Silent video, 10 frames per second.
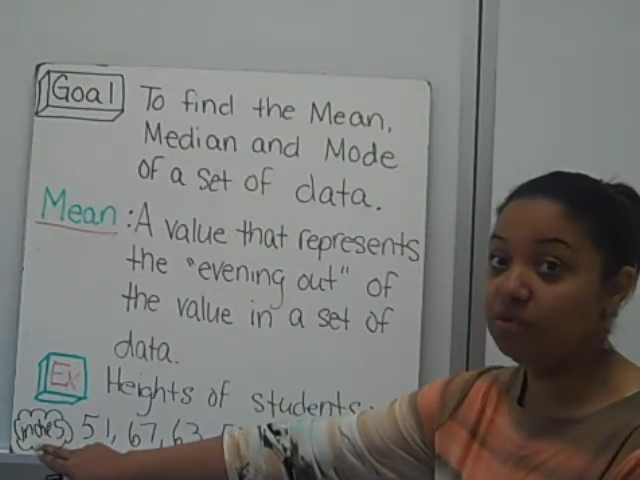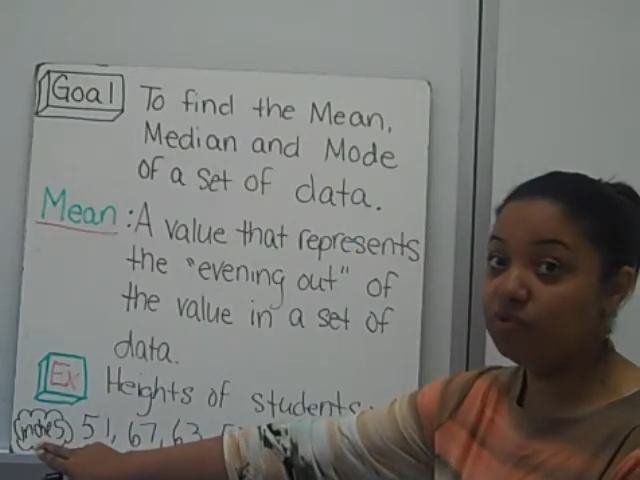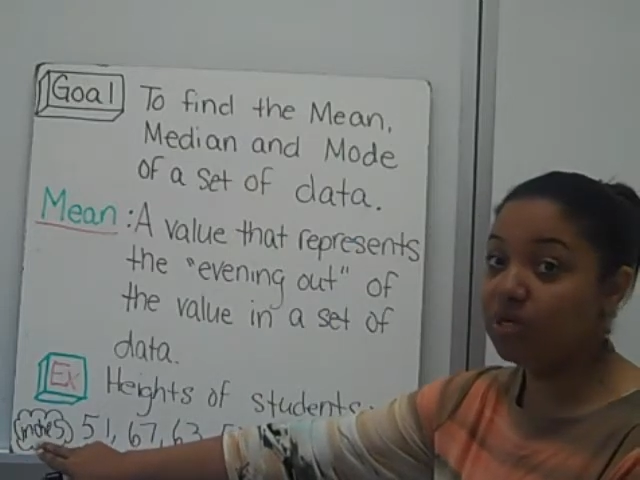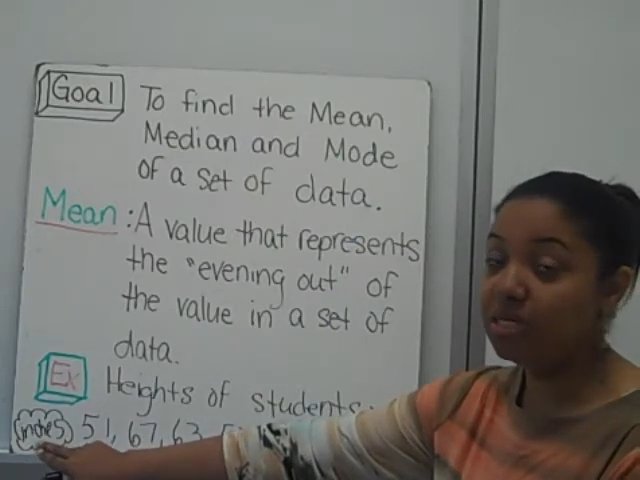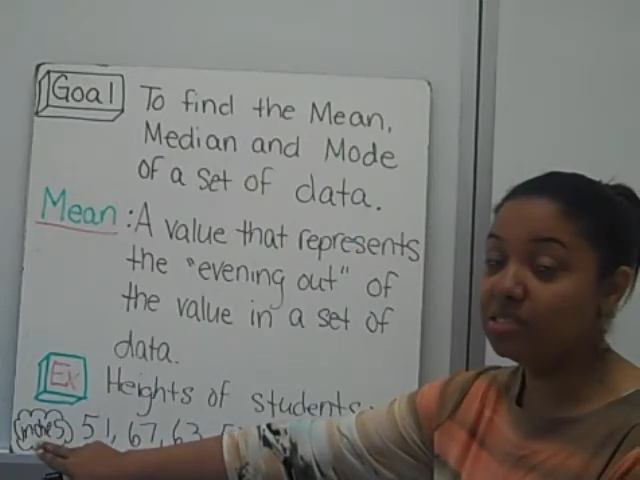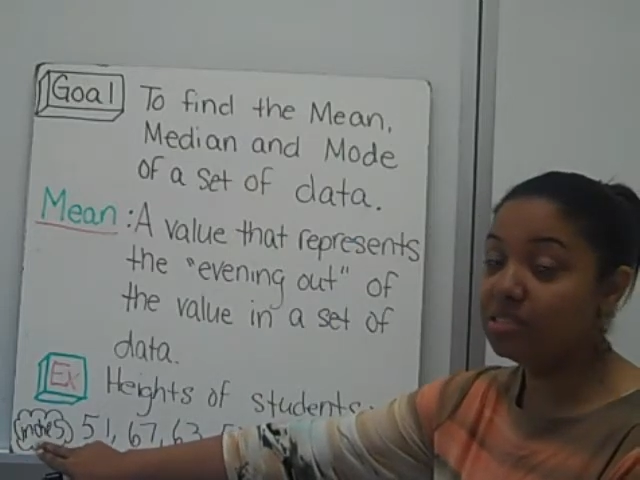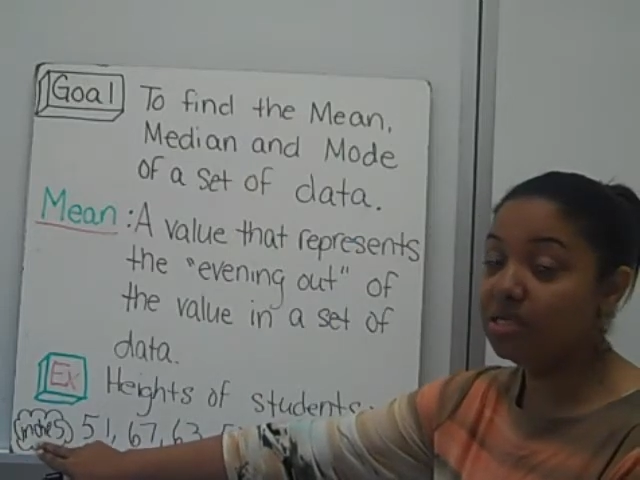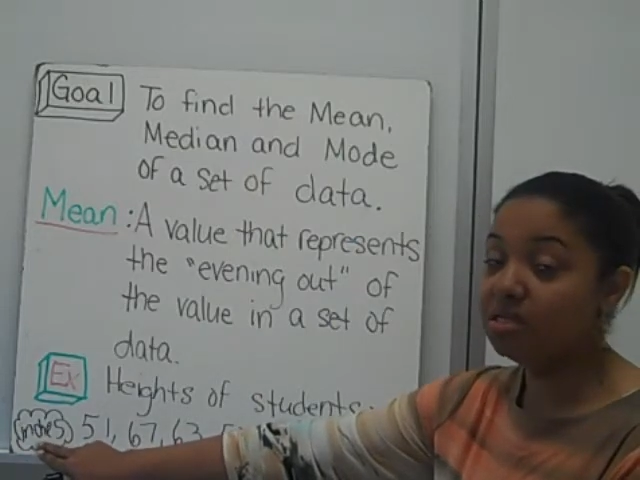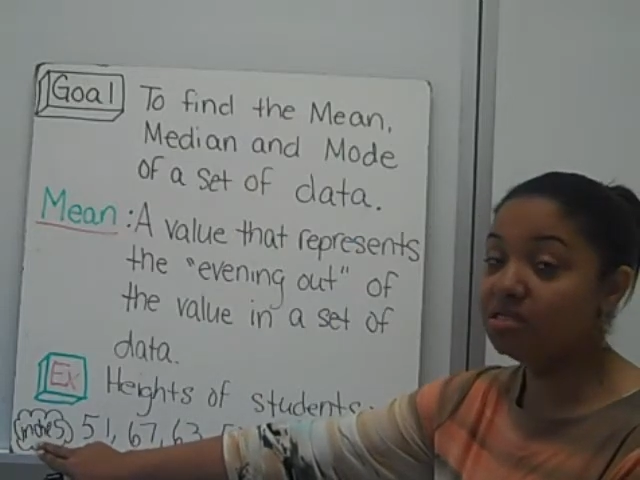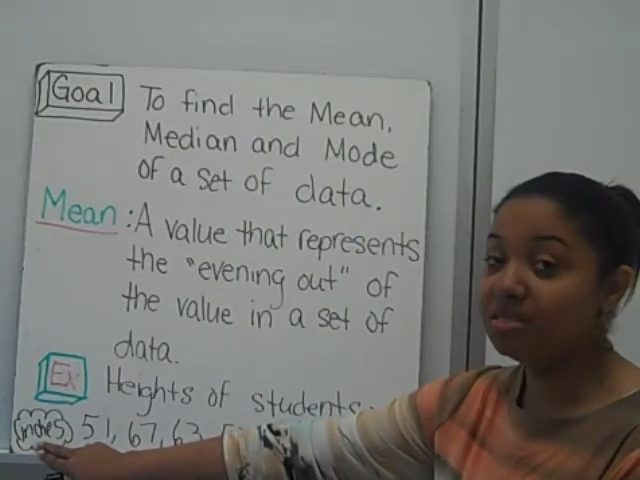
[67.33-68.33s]
If you can't
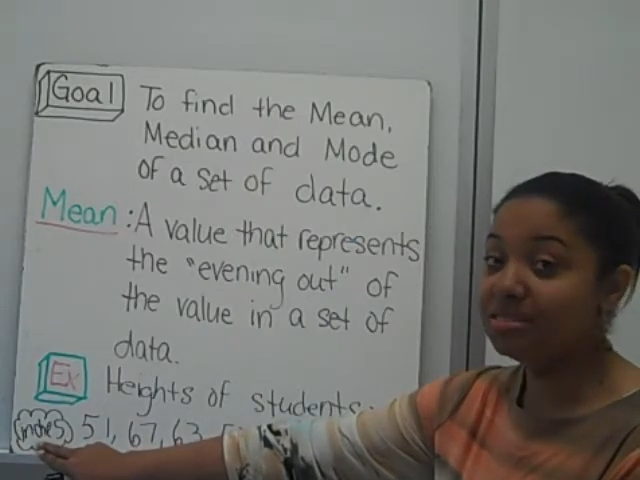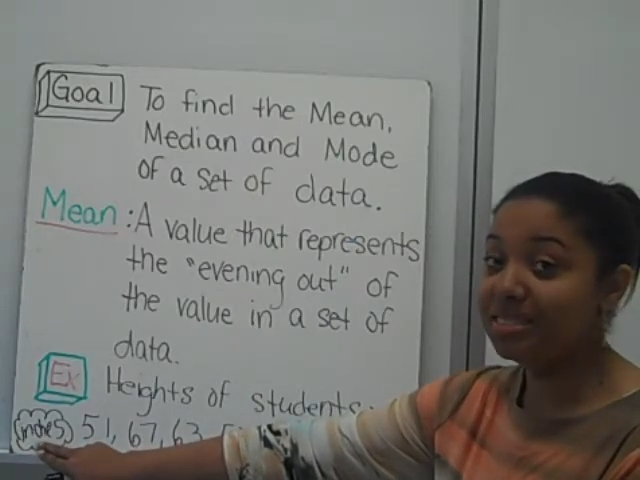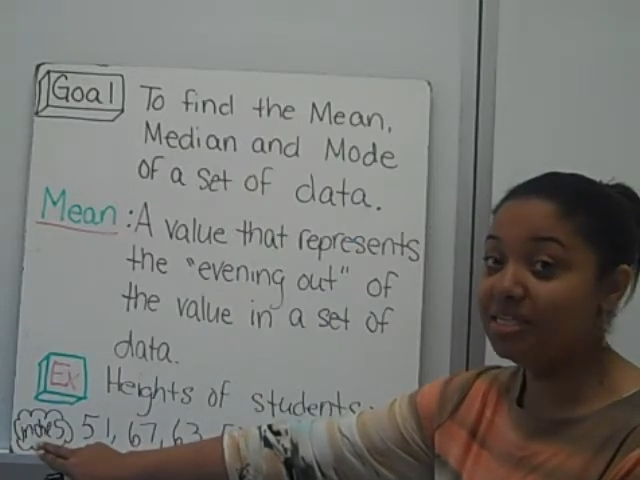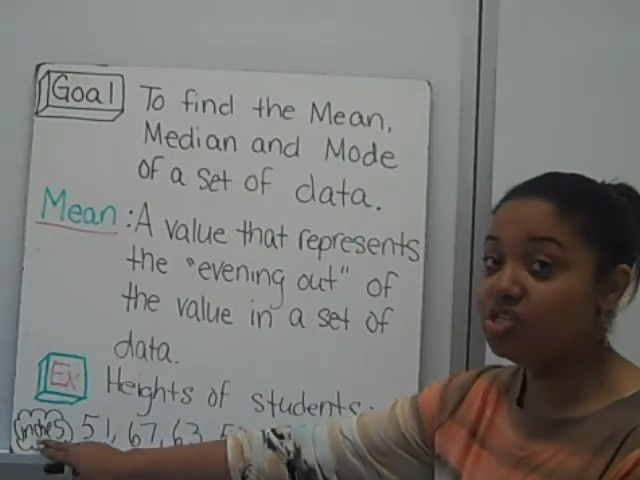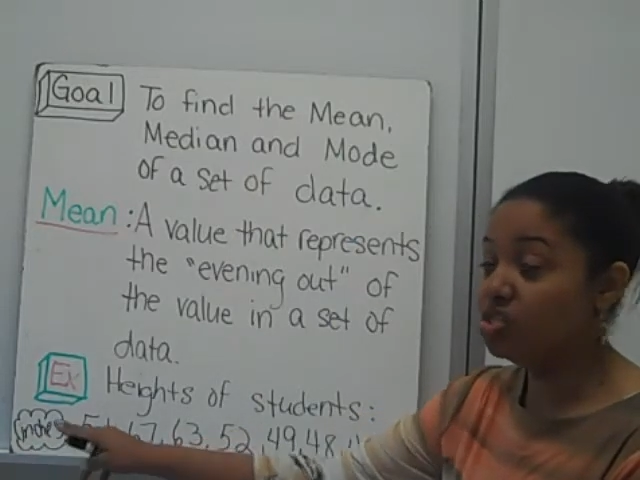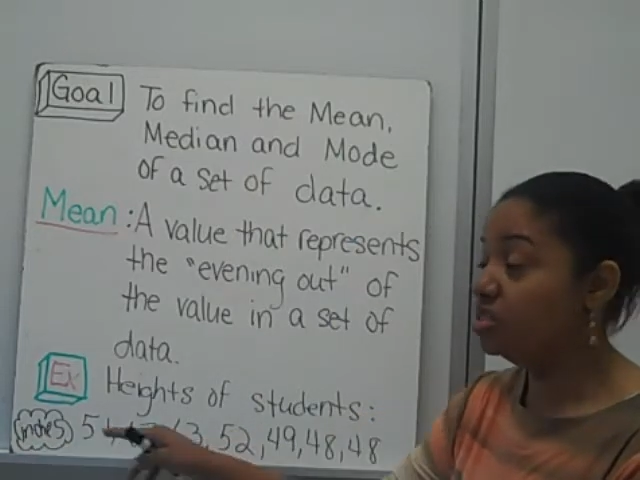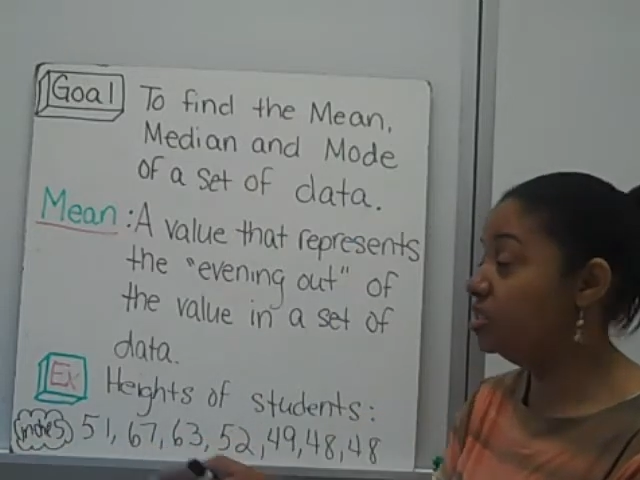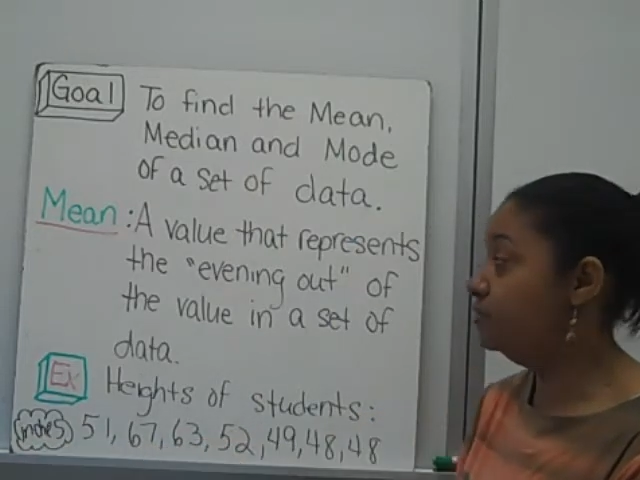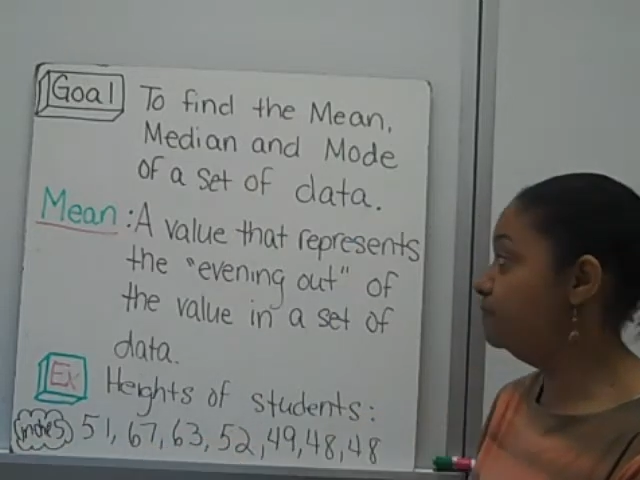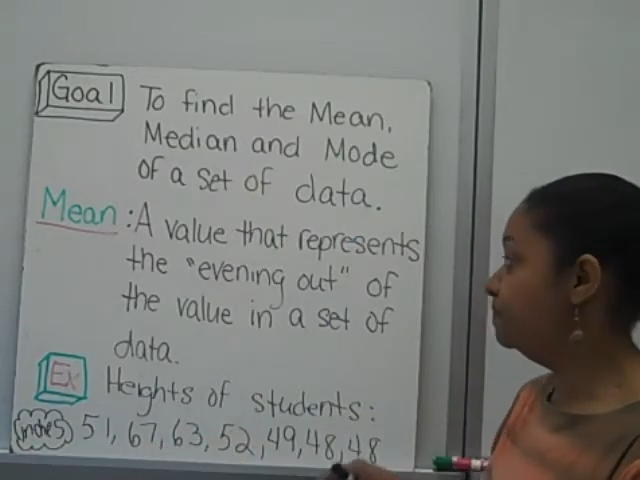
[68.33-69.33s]
see it, it says inches.